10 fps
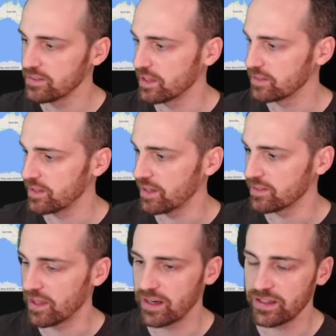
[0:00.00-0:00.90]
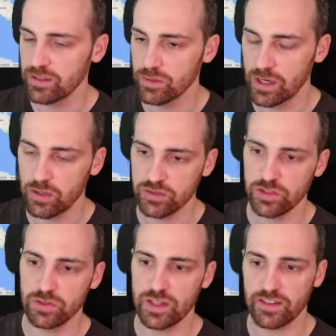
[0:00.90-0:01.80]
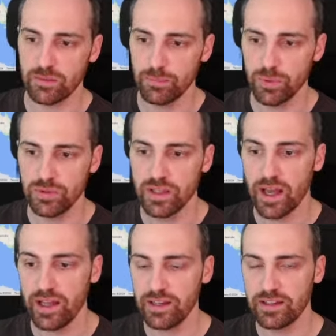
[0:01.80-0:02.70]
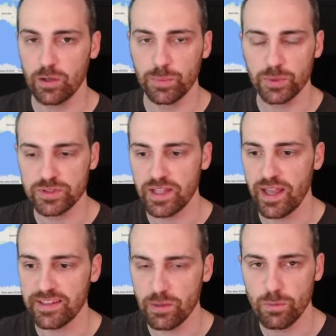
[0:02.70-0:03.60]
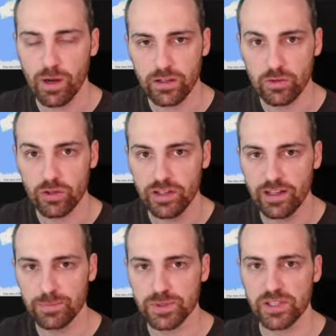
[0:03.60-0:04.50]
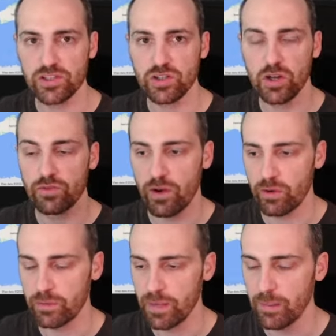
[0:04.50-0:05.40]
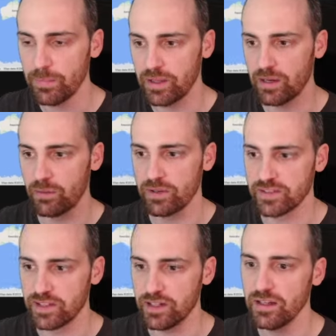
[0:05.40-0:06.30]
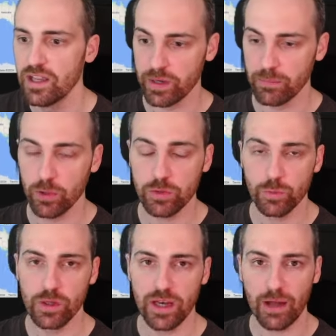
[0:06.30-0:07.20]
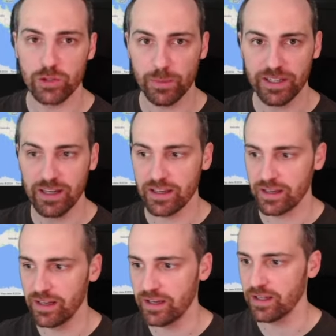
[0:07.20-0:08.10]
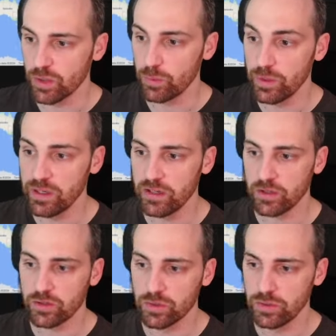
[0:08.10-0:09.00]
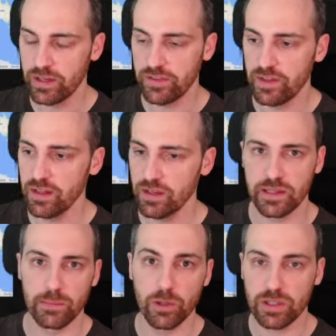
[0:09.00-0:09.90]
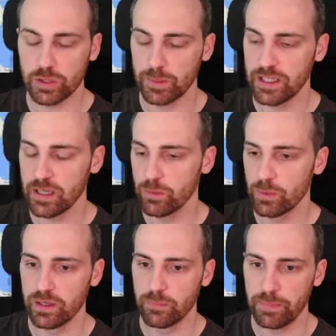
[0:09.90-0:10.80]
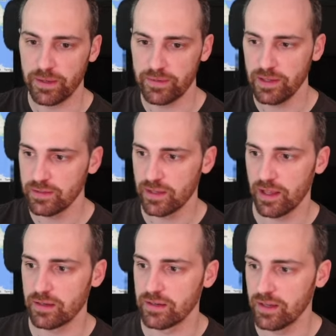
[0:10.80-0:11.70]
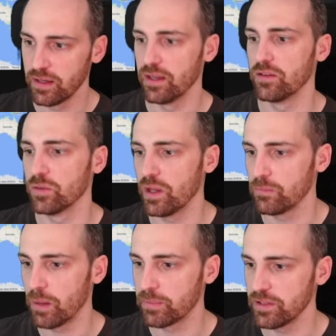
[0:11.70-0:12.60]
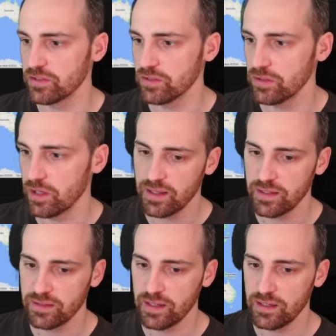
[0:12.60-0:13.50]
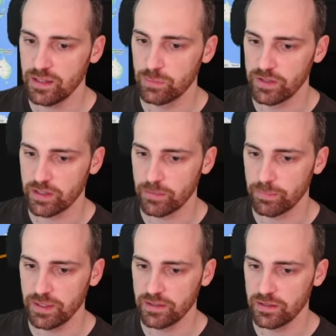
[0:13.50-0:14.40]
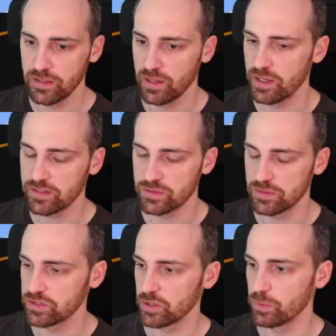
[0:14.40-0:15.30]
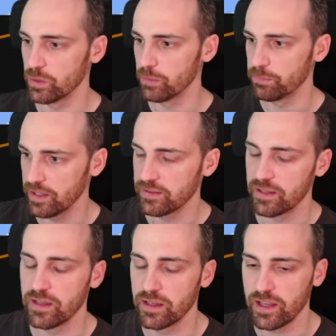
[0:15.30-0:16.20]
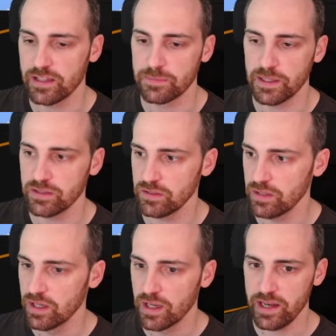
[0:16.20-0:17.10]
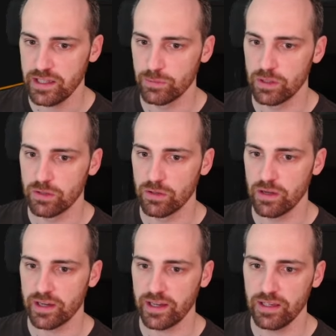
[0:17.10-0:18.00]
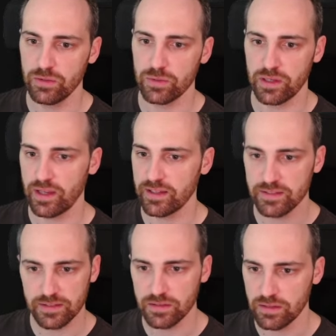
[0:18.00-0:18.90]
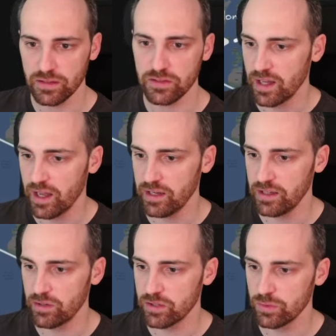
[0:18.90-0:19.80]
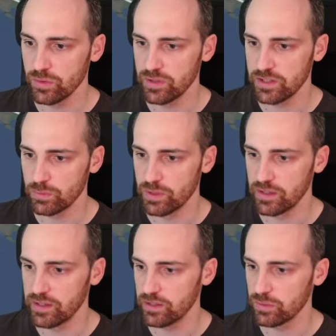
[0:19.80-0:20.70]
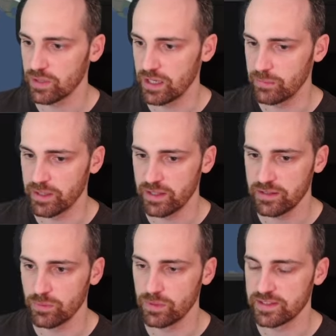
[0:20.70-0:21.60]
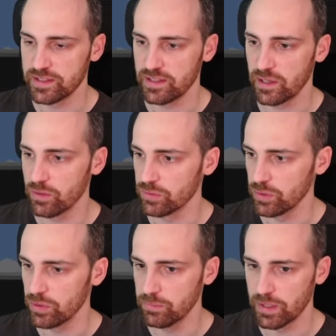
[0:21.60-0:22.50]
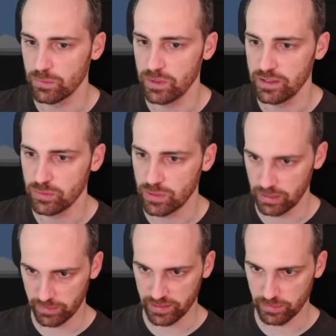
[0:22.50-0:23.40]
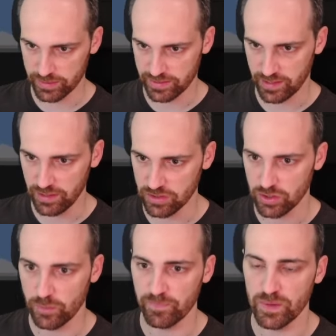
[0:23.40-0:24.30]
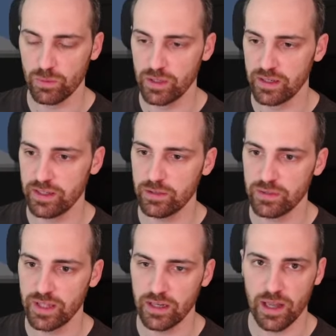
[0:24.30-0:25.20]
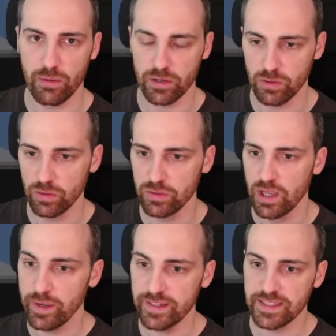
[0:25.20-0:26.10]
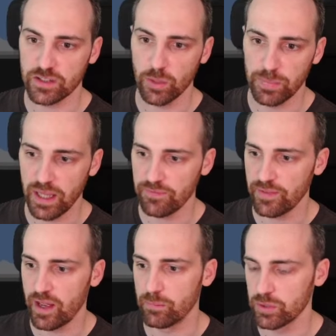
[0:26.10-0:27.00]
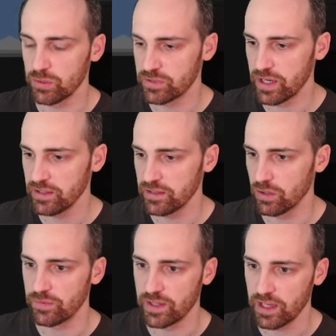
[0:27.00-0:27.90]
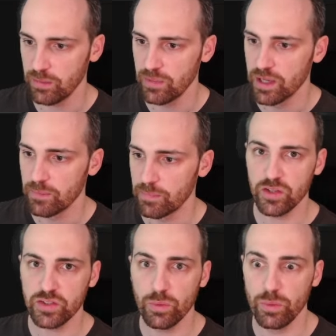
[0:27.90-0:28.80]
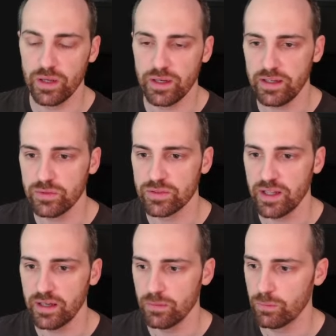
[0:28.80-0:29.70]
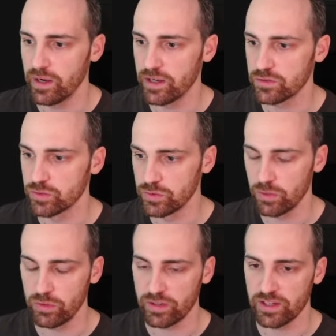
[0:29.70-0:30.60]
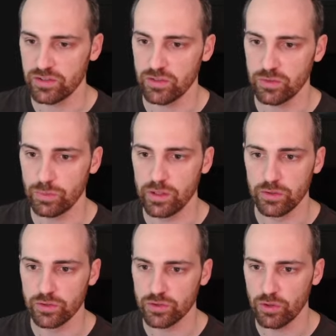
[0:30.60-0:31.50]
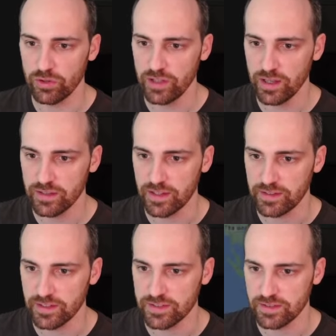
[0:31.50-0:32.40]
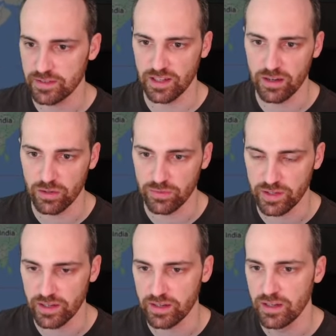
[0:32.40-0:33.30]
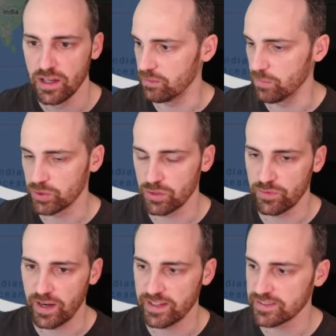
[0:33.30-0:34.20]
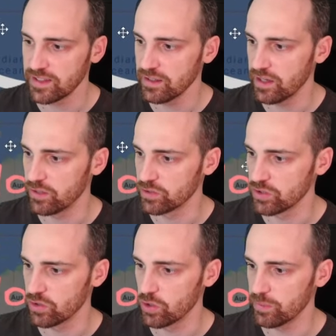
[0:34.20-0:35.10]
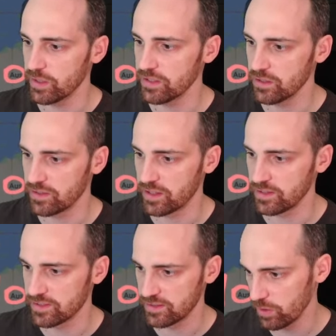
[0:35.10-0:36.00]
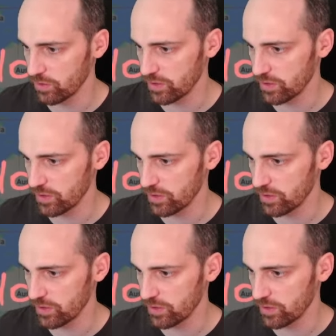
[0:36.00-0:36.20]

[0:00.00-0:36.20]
that takes a latitude and longitude as input, and it outputs the x and y coordinates position of our map in our screen, where the bot will automatically click. So we will not do anything, the bot automatically will predict and click into that map region, and then it will repeat to the next turn. So it will click the guess button and it will go again to the next turn. And in order to do this, we'll need to calibrate. We'll see now how to do it, but we'll need to calibrate our screen. So we'll need to tell our code where is the top left and bottom right of the game, and also we'll need to tell where are two known locations. We'll use Kodiak, that is this island of here in bottom of Alaska, and also Hobart, that is one